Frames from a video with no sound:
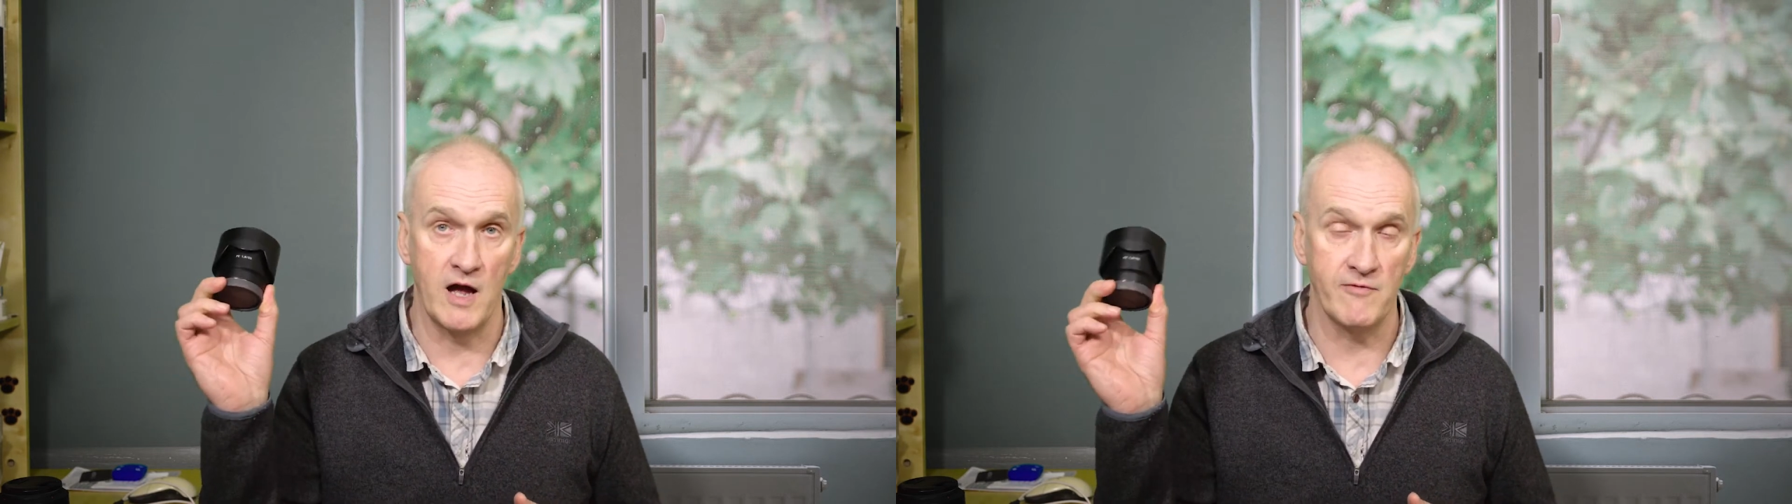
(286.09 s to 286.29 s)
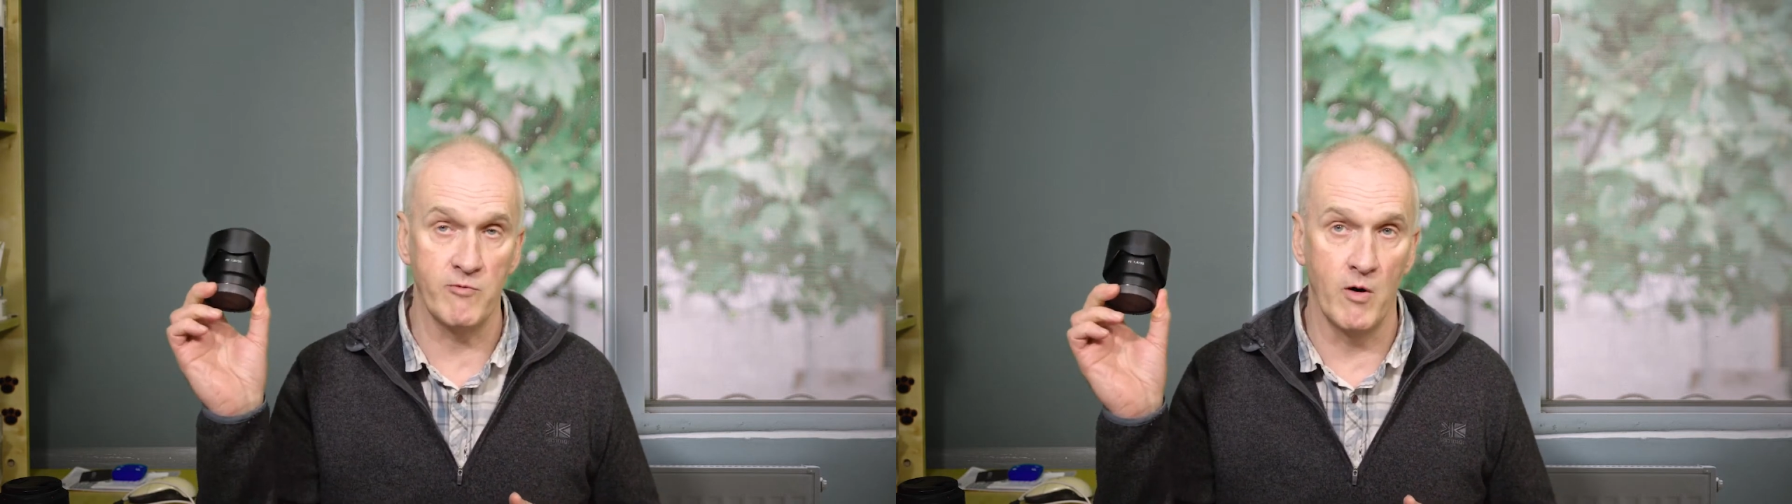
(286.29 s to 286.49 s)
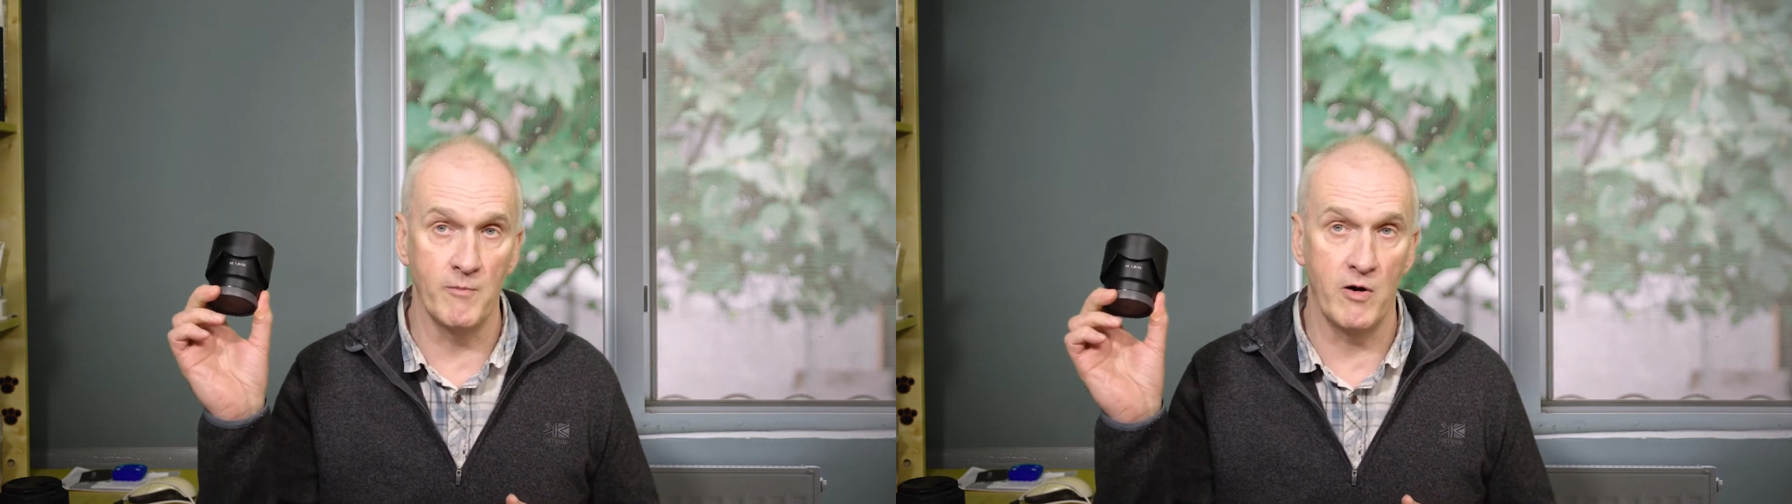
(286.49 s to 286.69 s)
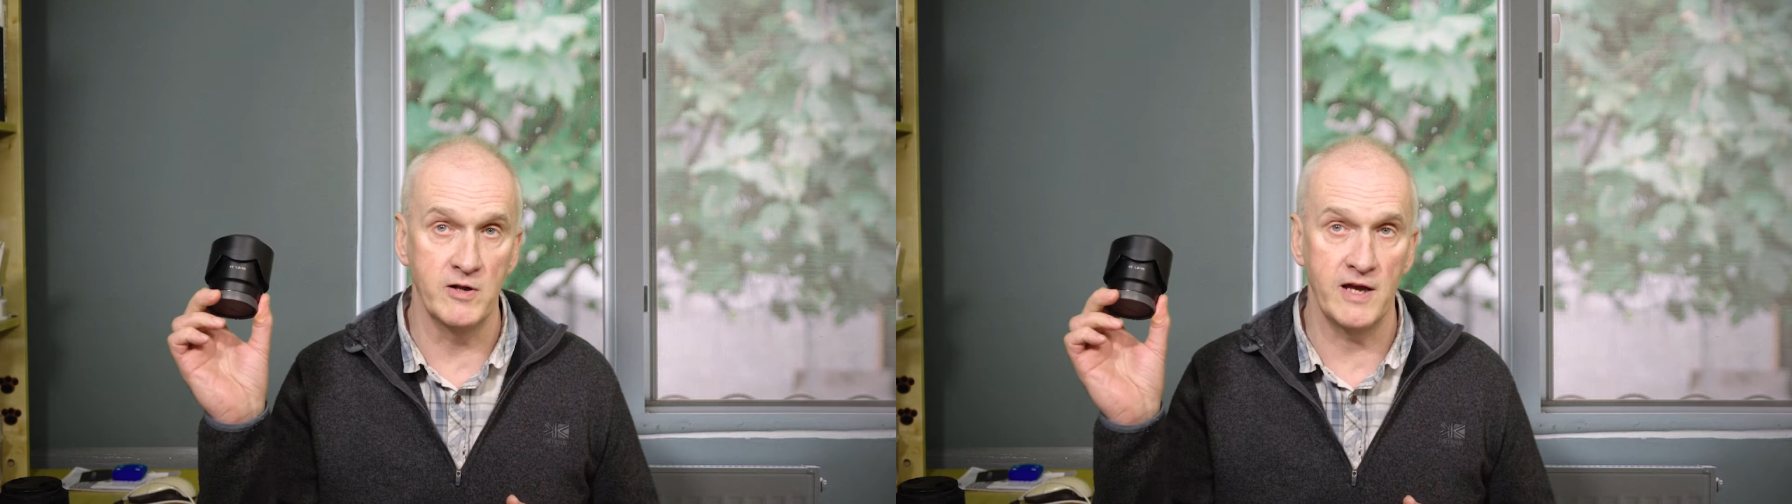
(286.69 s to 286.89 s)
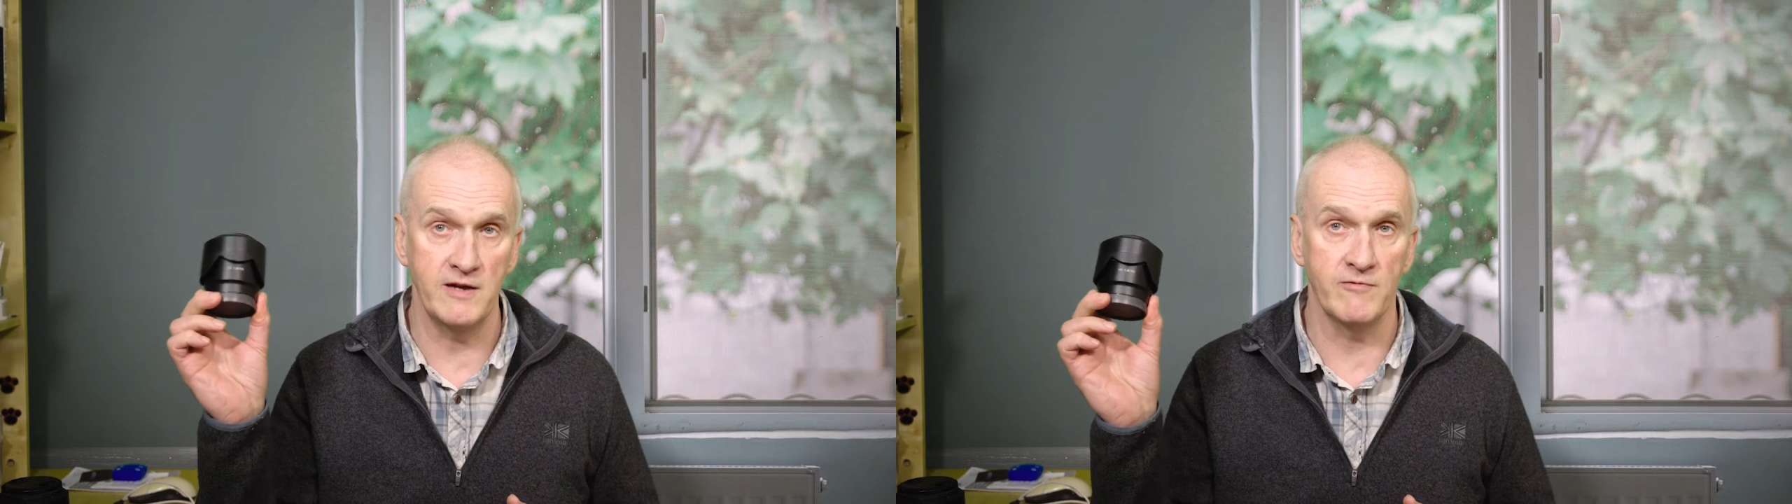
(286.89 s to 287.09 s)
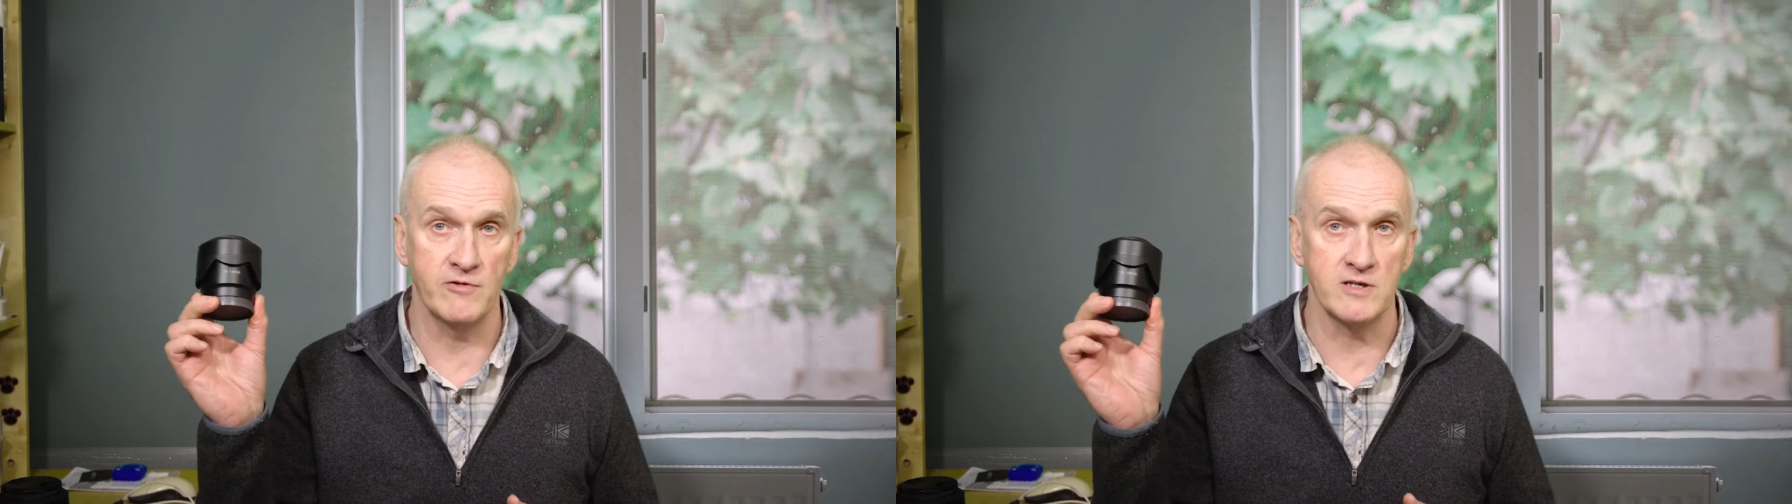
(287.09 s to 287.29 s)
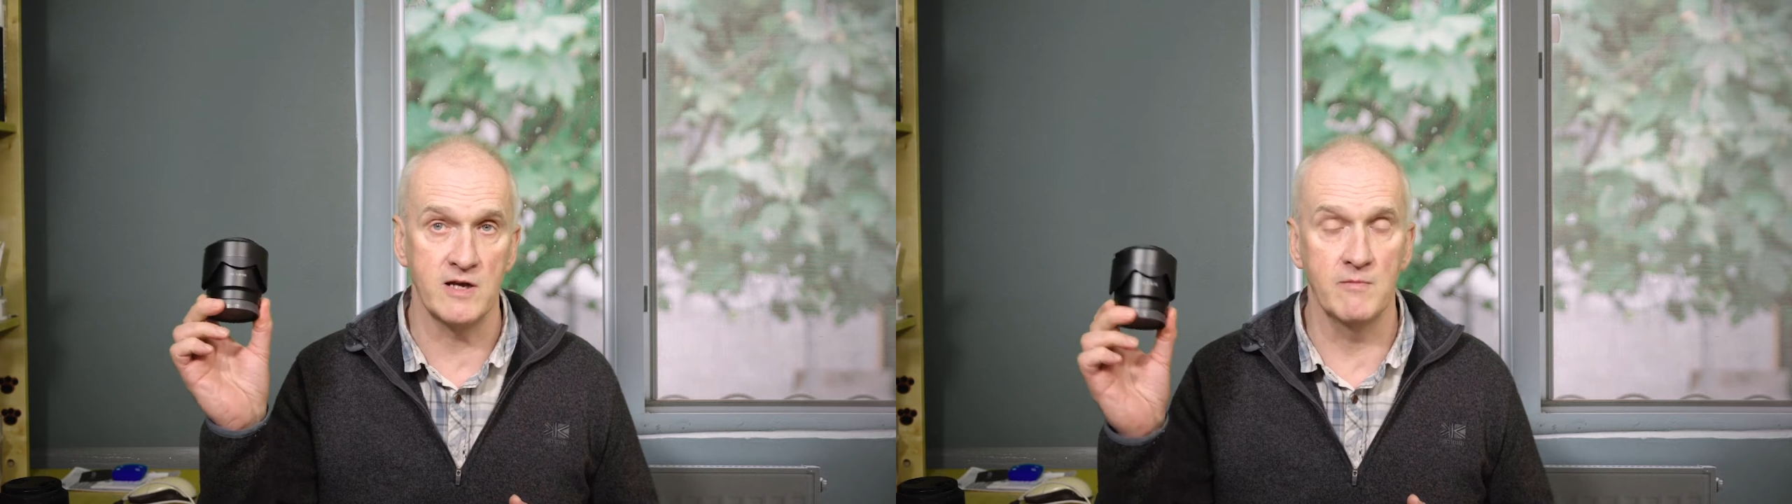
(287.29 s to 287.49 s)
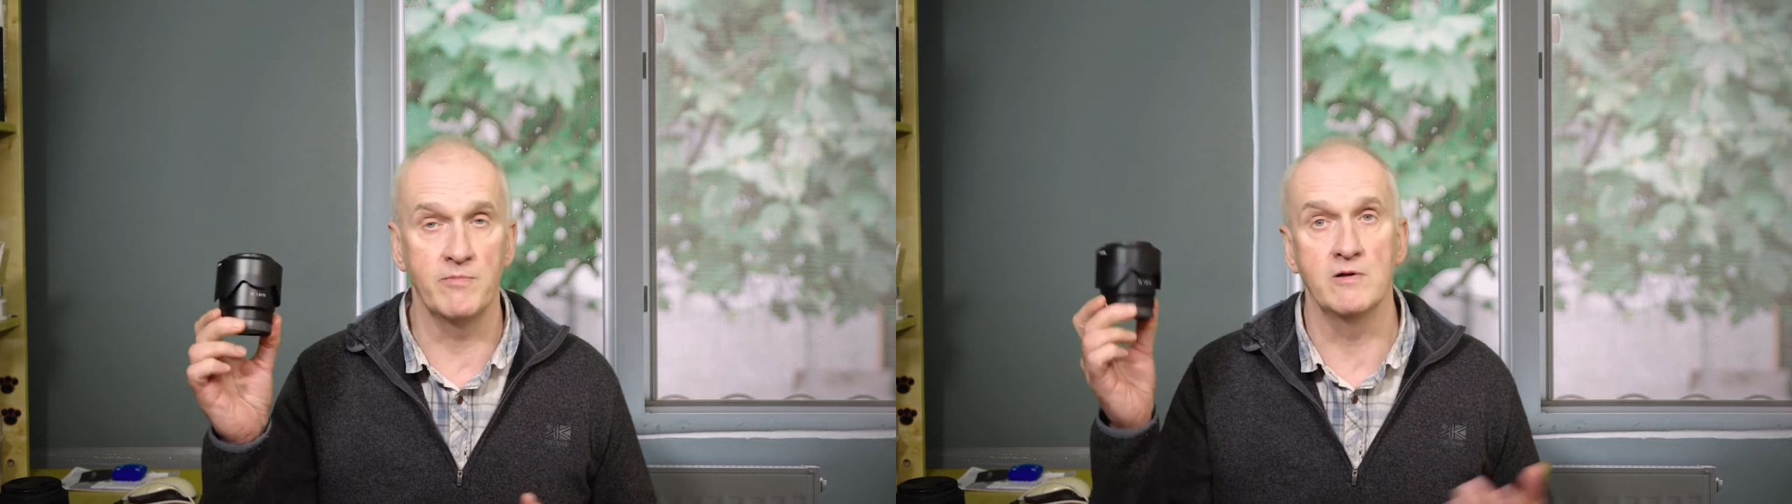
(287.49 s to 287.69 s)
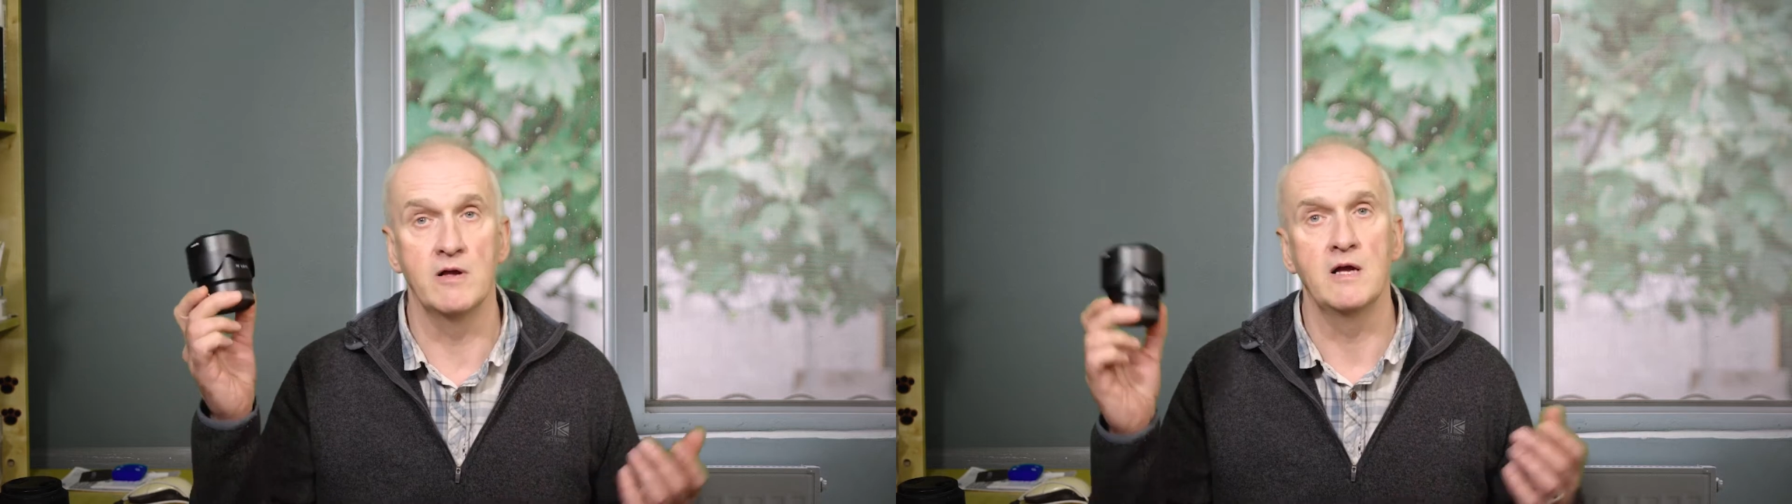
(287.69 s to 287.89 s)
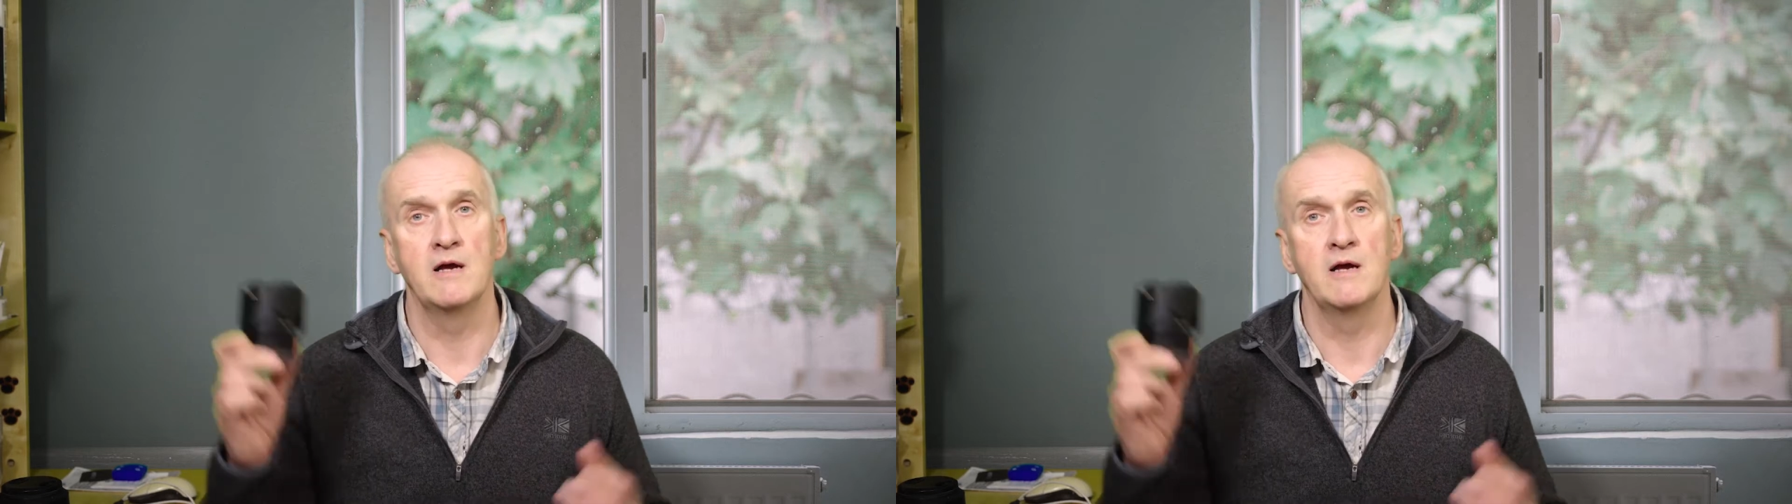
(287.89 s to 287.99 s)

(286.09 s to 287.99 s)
f1.8, for example,